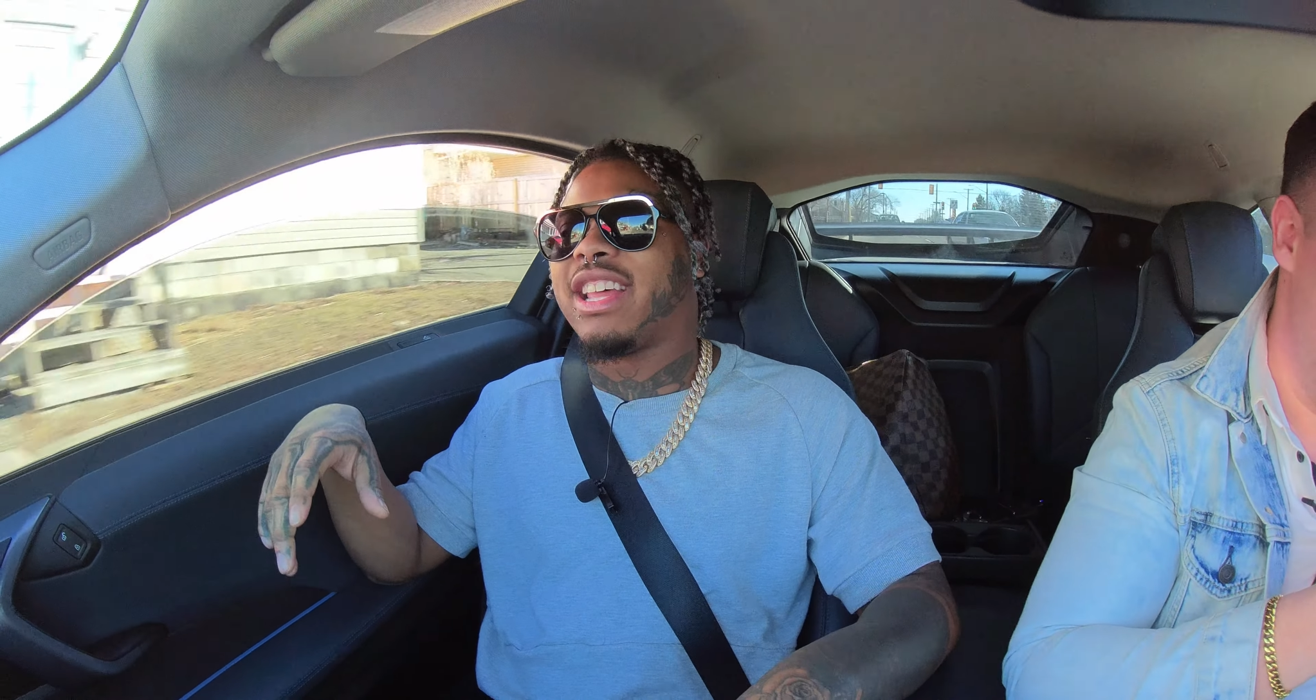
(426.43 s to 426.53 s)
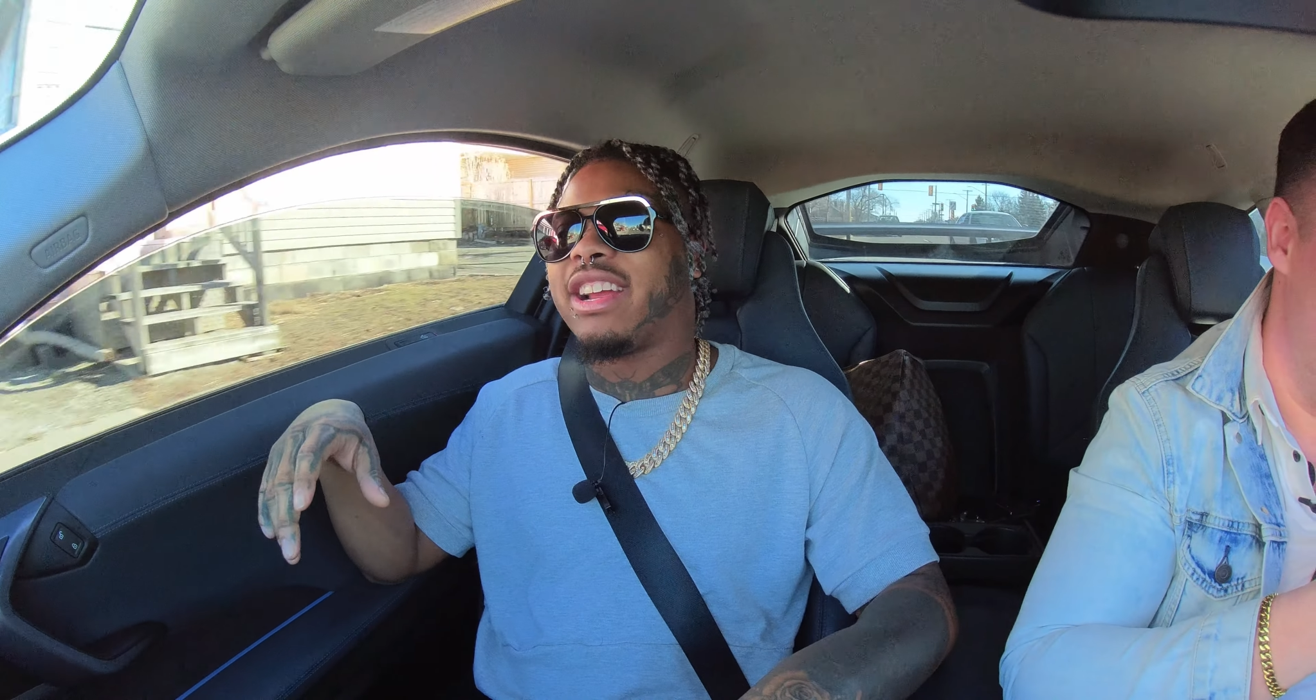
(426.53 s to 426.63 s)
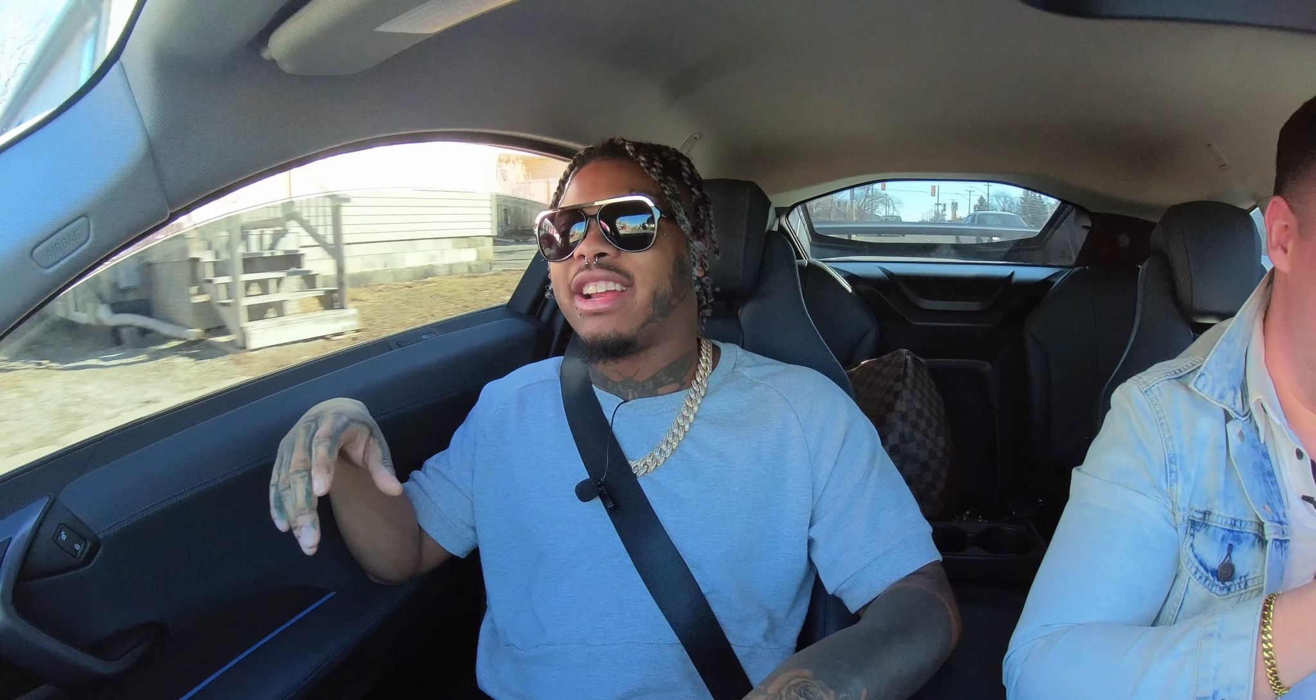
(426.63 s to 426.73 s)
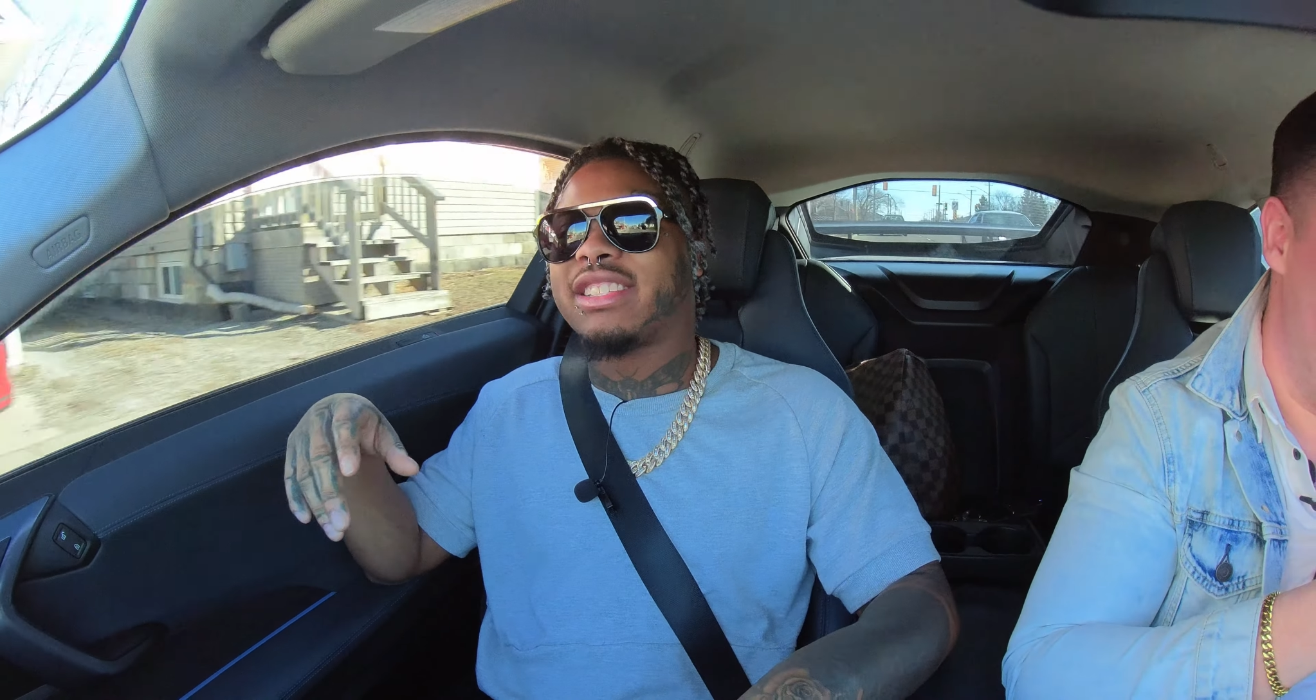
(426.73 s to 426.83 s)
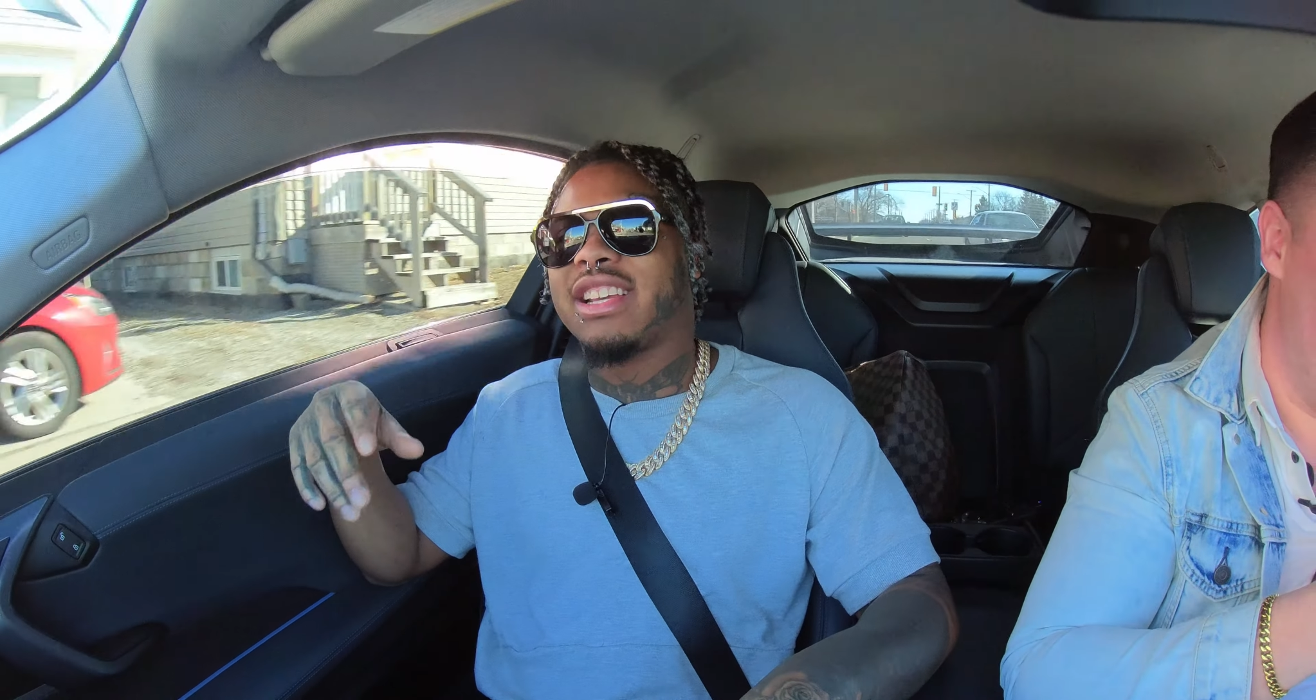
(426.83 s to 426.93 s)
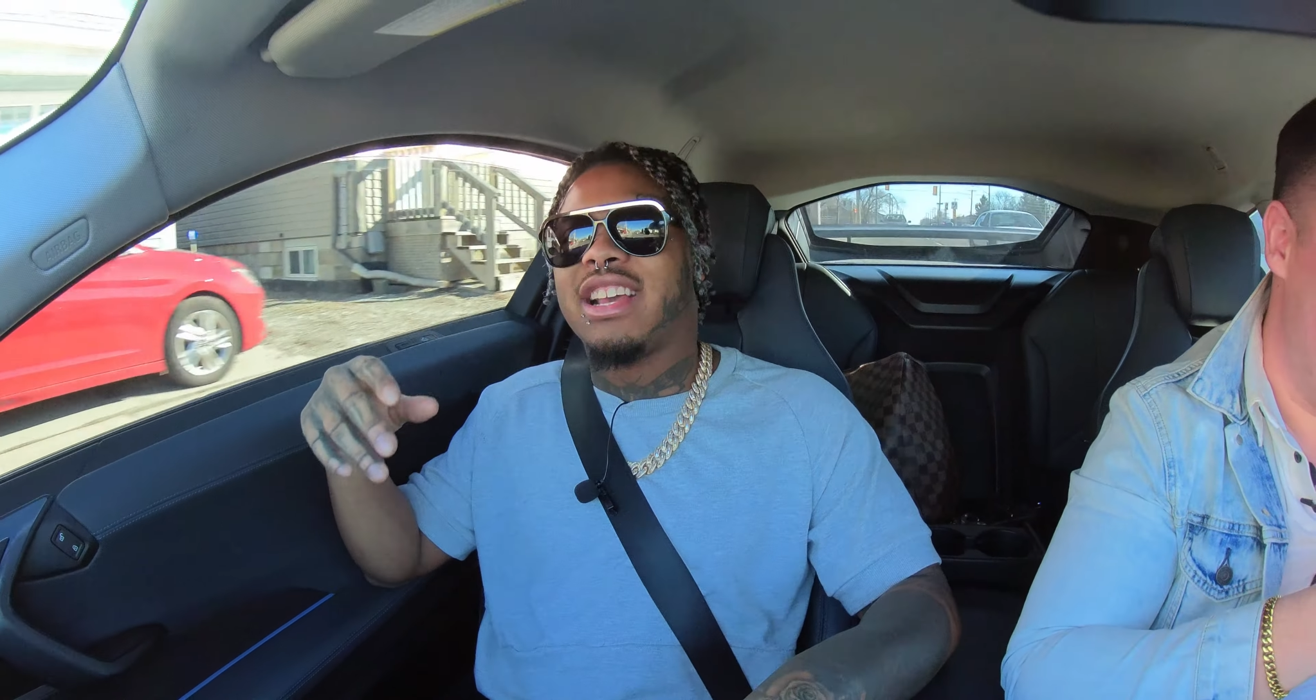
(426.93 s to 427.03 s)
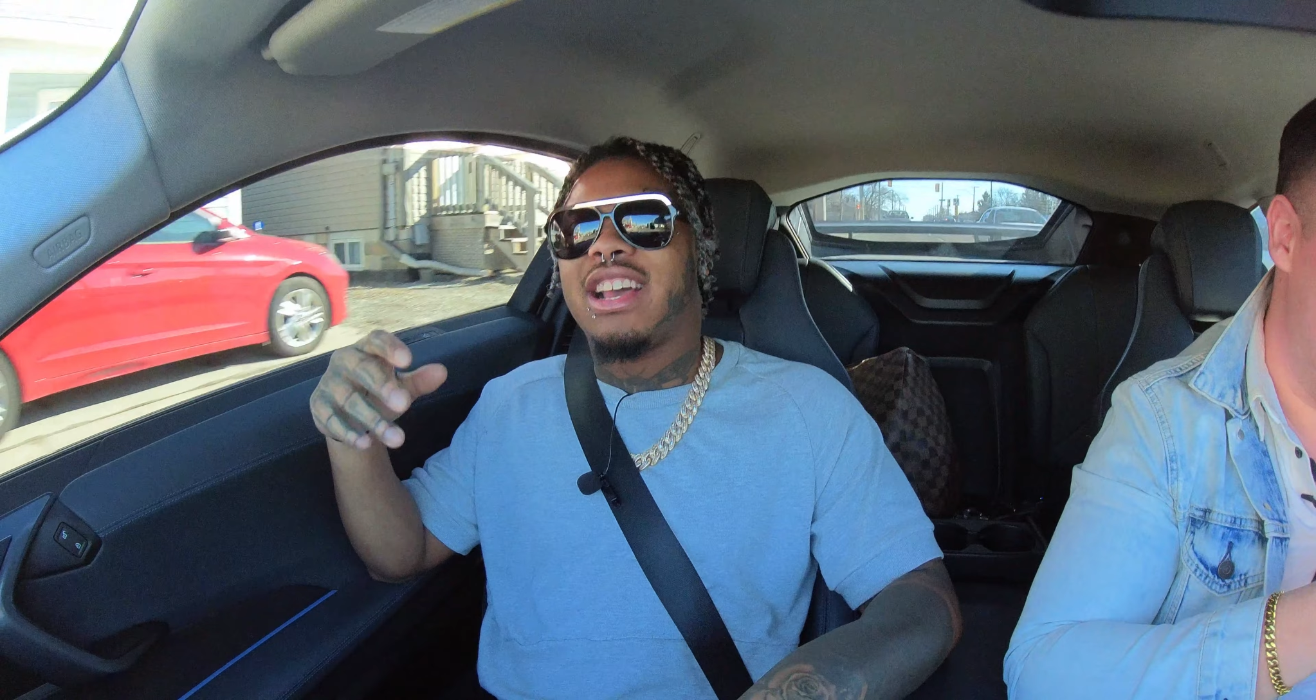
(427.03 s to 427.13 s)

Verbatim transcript: hilarious.